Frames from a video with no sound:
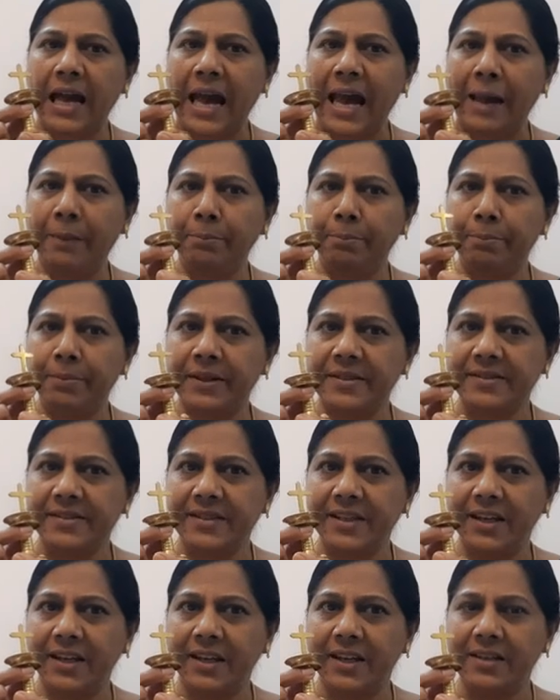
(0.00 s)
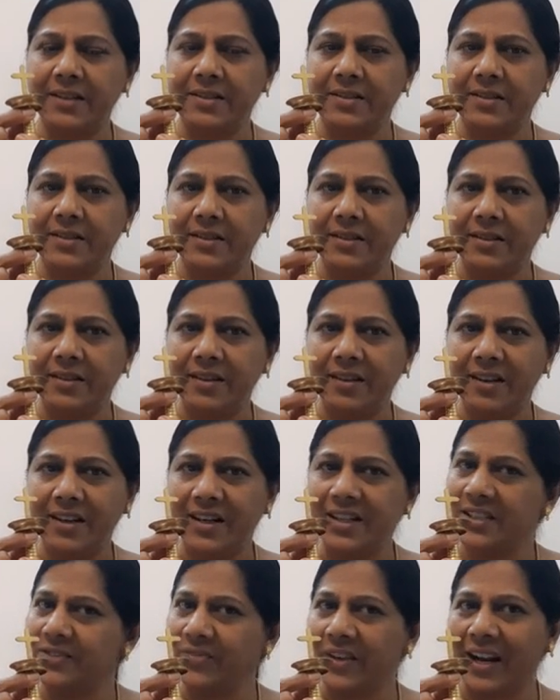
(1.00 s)
I am pressing it.
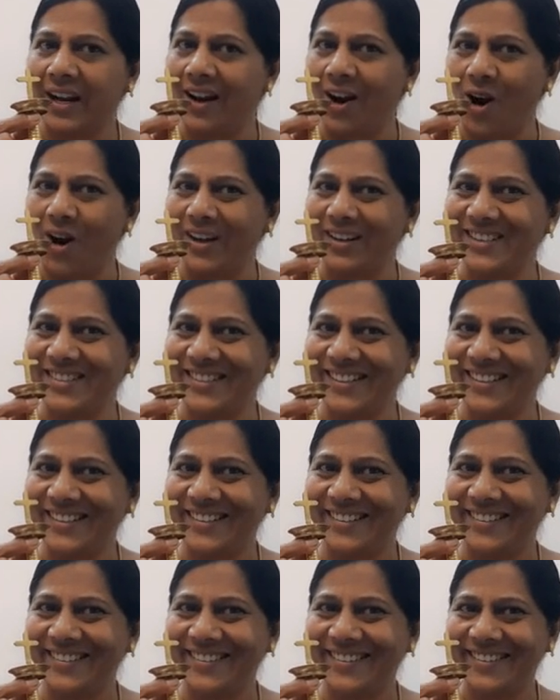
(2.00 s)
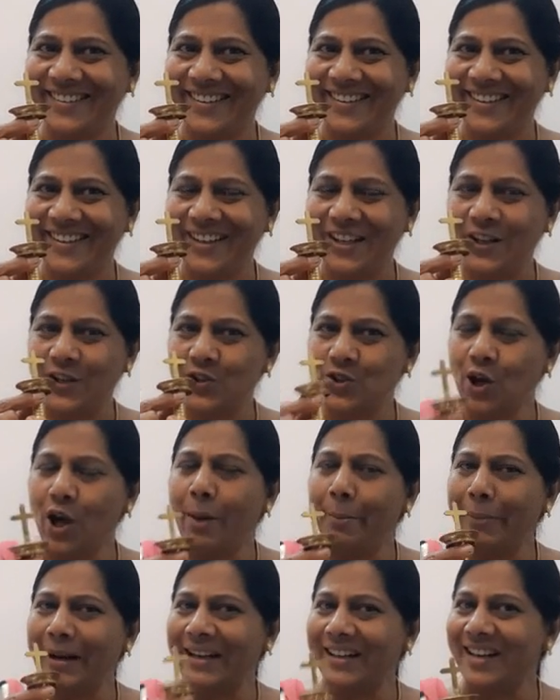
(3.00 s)
It is very hard, is it? So
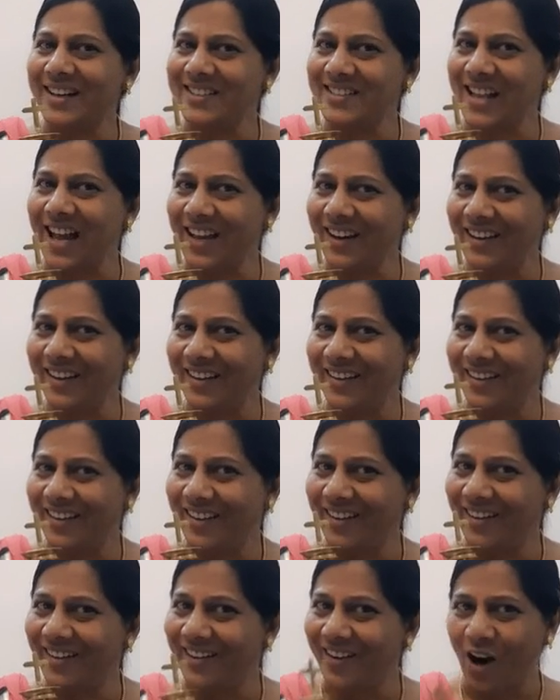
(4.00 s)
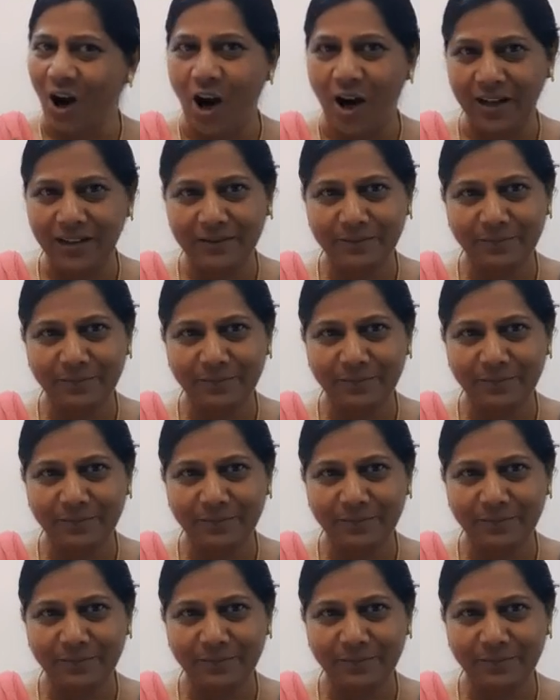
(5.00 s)
metals are hard.